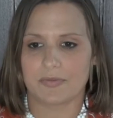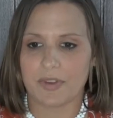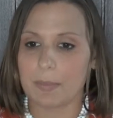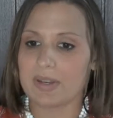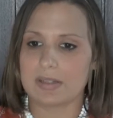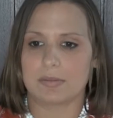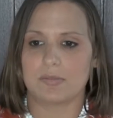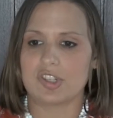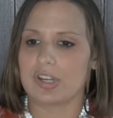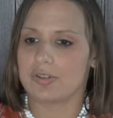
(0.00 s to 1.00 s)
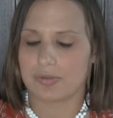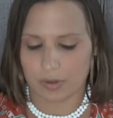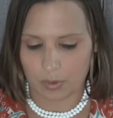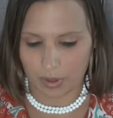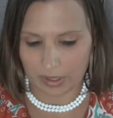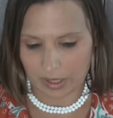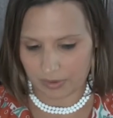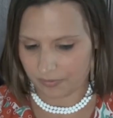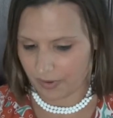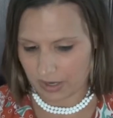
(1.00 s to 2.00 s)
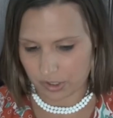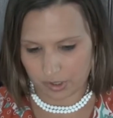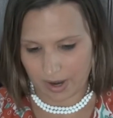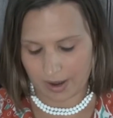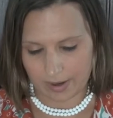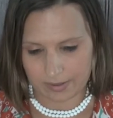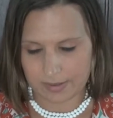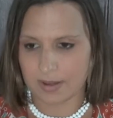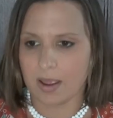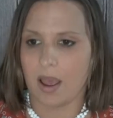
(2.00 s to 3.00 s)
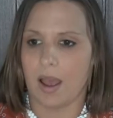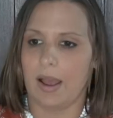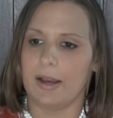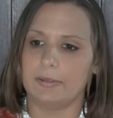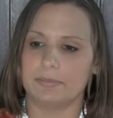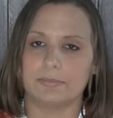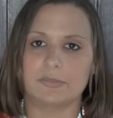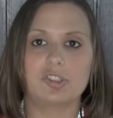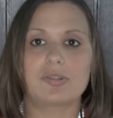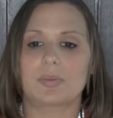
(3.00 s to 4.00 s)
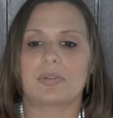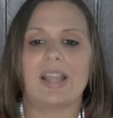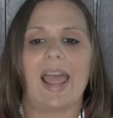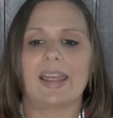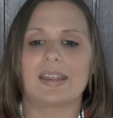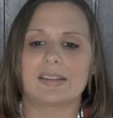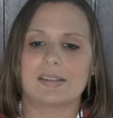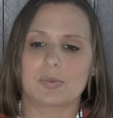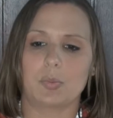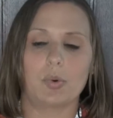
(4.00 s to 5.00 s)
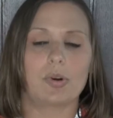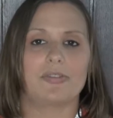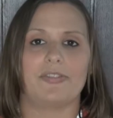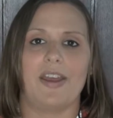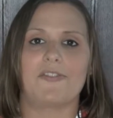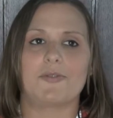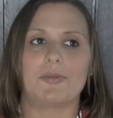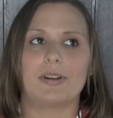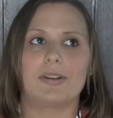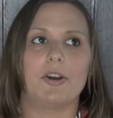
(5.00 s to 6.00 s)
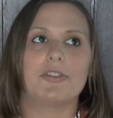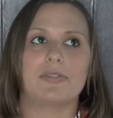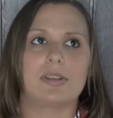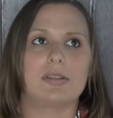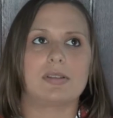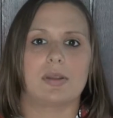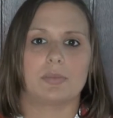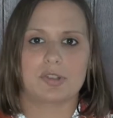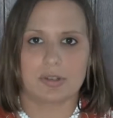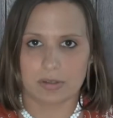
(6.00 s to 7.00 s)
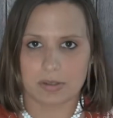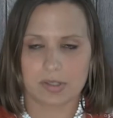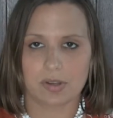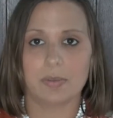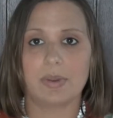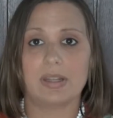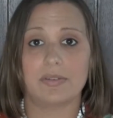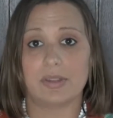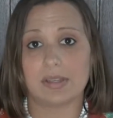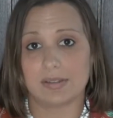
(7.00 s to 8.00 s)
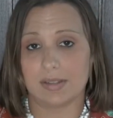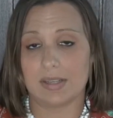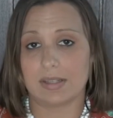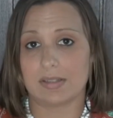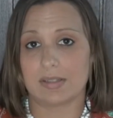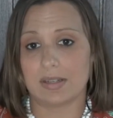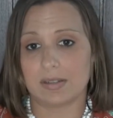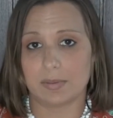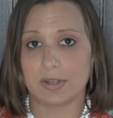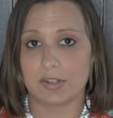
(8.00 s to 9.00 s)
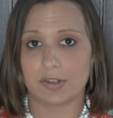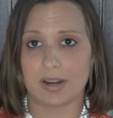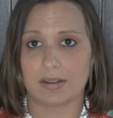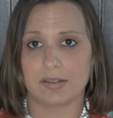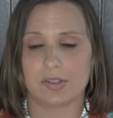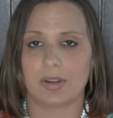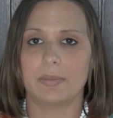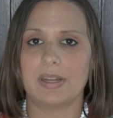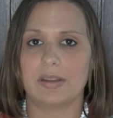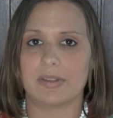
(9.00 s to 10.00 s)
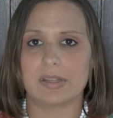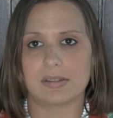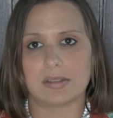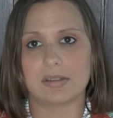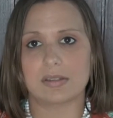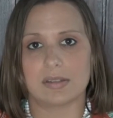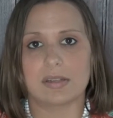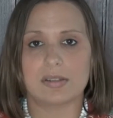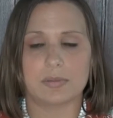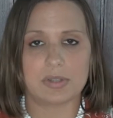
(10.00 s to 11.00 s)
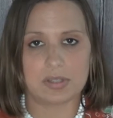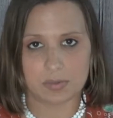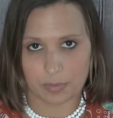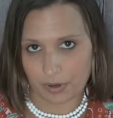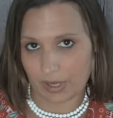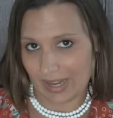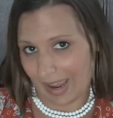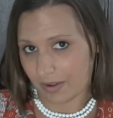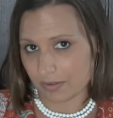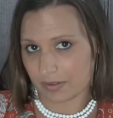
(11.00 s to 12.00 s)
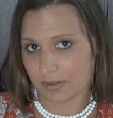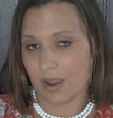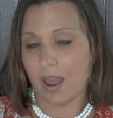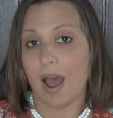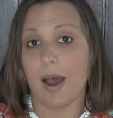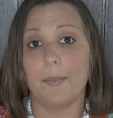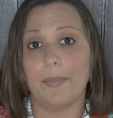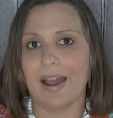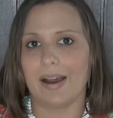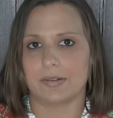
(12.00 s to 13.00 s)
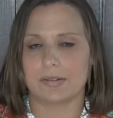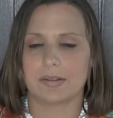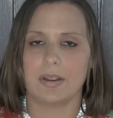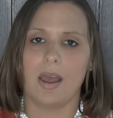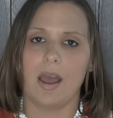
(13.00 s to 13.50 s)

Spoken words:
feminism, gender equality, fair trade, usable land, water for everyone, overconsumption. So many of these things need to be addressed. So many of these things need to be spoken out about.